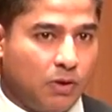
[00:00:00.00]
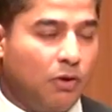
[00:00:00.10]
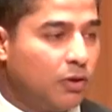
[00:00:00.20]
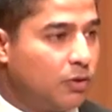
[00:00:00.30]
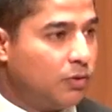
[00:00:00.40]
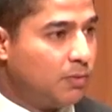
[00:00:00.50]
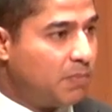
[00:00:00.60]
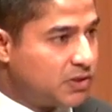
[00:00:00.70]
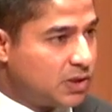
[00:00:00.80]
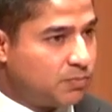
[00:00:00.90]
although the
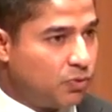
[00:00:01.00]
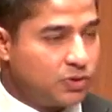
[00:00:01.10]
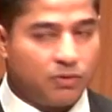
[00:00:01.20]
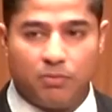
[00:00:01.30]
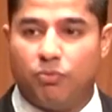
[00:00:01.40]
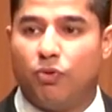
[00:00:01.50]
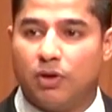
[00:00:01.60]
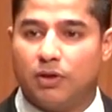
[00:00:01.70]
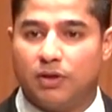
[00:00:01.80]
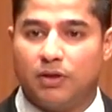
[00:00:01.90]
business points are
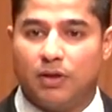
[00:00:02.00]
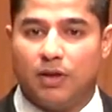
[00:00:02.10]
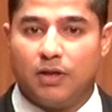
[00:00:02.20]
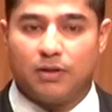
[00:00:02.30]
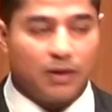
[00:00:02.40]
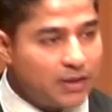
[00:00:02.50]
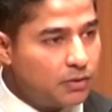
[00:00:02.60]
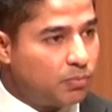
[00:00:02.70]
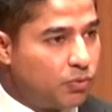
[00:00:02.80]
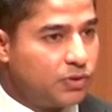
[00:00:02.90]
important, the
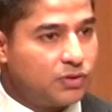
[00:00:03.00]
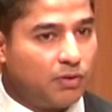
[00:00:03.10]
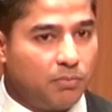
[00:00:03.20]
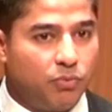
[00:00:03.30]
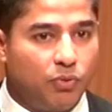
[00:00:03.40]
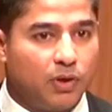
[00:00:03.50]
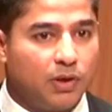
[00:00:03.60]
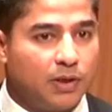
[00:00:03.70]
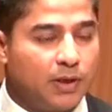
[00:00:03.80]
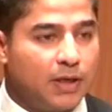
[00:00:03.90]
legal points are
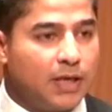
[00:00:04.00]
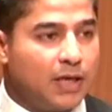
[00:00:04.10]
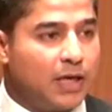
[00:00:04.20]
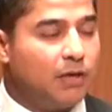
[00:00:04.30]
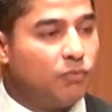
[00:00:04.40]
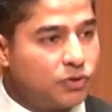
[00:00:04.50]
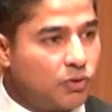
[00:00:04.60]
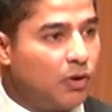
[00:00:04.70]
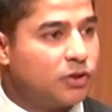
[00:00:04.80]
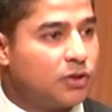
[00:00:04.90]
important, it was
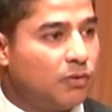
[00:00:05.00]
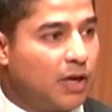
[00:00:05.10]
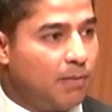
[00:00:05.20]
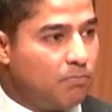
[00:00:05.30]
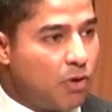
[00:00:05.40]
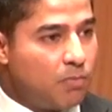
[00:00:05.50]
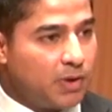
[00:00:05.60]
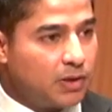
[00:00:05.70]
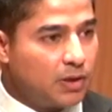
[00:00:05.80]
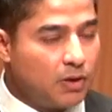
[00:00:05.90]
also a
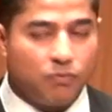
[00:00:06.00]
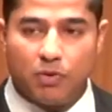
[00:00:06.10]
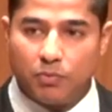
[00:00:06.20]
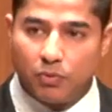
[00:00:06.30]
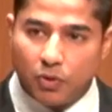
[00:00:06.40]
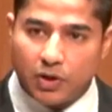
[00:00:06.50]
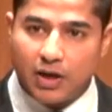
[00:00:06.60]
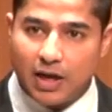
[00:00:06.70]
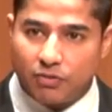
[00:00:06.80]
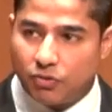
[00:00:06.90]
moment where we were
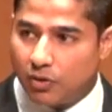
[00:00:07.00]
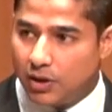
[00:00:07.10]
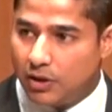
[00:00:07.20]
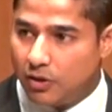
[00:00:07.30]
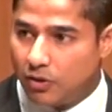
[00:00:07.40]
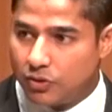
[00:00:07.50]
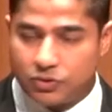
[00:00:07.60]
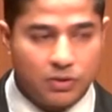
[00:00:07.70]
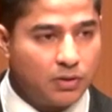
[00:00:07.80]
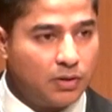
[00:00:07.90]
looking at 30
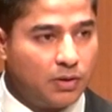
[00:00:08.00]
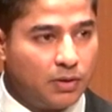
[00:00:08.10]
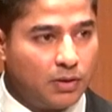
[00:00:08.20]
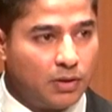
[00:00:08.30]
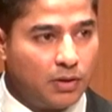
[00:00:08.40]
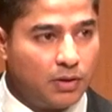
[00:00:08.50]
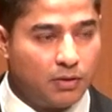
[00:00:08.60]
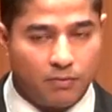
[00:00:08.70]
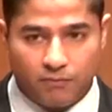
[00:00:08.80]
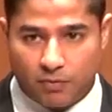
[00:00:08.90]
years
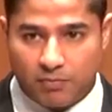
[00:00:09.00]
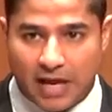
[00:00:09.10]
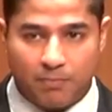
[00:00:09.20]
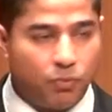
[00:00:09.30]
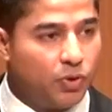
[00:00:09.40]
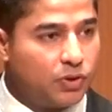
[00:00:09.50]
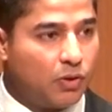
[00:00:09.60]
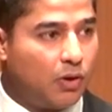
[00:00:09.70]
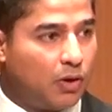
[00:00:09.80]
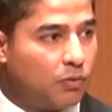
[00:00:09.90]
from that point
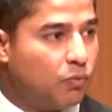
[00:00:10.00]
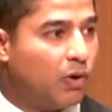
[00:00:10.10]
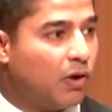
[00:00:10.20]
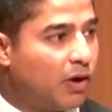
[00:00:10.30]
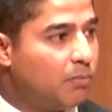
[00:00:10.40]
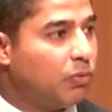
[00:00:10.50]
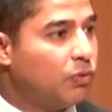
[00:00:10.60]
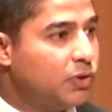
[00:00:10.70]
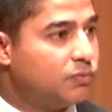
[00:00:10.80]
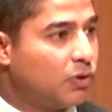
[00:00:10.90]
on, where our
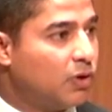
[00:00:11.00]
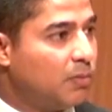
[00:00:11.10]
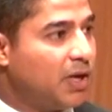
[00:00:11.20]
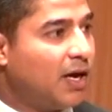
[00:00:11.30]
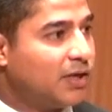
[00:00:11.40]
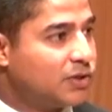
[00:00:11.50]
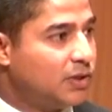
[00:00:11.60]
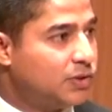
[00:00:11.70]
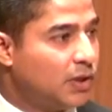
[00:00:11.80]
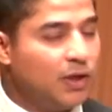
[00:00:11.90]
employees were going to be
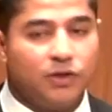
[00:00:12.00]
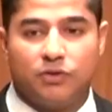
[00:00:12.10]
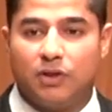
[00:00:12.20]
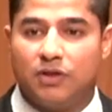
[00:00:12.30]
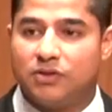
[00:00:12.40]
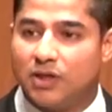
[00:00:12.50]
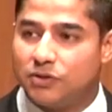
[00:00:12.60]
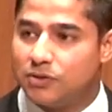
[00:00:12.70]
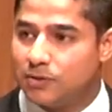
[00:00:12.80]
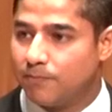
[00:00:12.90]
hostage to the
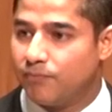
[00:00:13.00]
decisions